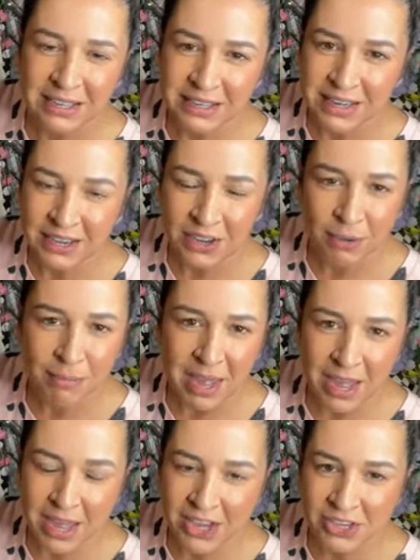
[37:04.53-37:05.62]
deco
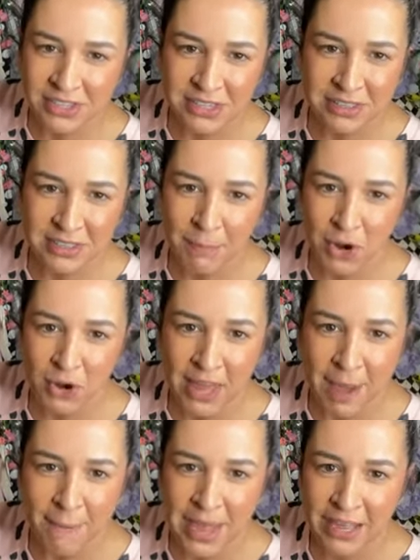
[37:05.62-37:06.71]
mesh and the
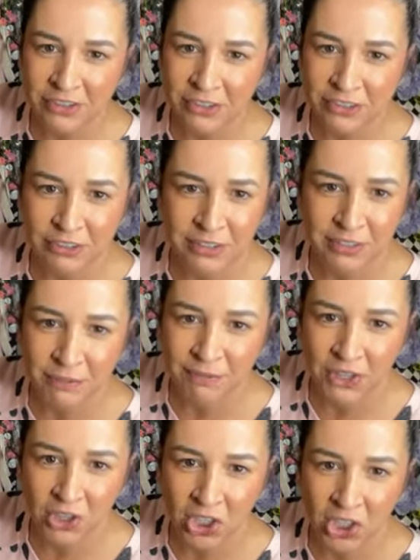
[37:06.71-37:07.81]
burlap mesh is just a
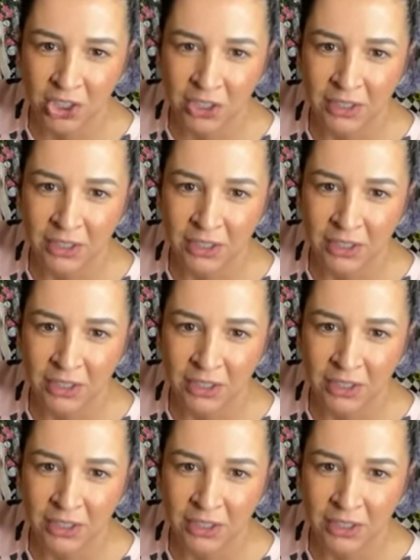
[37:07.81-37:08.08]
filler.